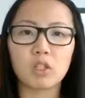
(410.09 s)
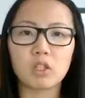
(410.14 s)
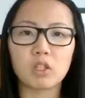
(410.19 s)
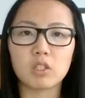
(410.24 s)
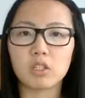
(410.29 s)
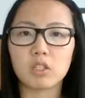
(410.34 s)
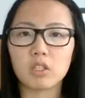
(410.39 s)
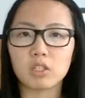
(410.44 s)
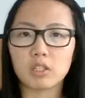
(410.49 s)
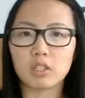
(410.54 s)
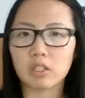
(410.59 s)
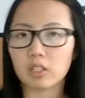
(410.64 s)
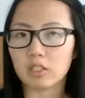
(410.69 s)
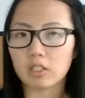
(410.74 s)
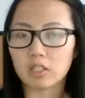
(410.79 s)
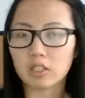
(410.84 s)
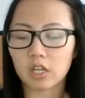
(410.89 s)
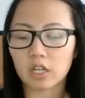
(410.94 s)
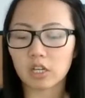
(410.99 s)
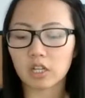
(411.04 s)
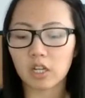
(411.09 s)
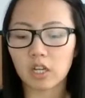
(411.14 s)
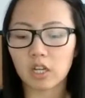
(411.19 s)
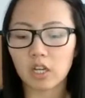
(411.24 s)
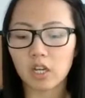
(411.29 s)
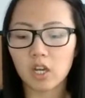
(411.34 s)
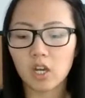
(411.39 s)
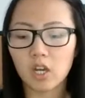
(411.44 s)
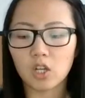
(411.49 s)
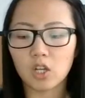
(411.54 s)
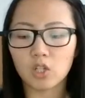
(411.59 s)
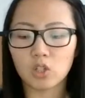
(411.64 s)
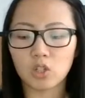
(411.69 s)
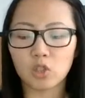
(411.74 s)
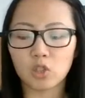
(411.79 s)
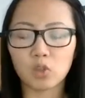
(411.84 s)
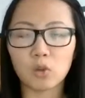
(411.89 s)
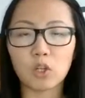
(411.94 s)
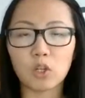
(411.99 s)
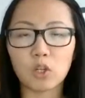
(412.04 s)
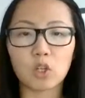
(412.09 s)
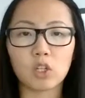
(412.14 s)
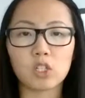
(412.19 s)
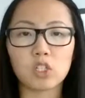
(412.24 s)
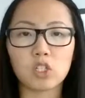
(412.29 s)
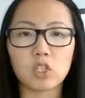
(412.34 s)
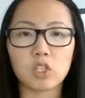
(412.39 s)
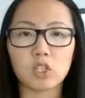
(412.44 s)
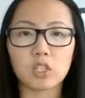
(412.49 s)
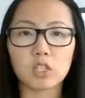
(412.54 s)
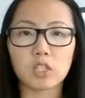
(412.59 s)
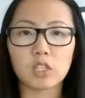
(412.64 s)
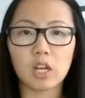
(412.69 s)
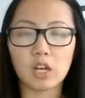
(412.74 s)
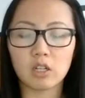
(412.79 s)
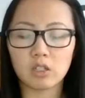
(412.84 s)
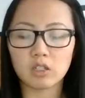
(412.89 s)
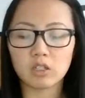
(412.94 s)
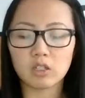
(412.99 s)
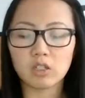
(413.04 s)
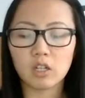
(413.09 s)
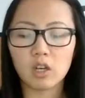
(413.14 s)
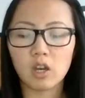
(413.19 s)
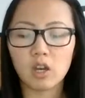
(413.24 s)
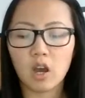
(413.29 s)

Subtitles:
this is a sales technique to increase your sales.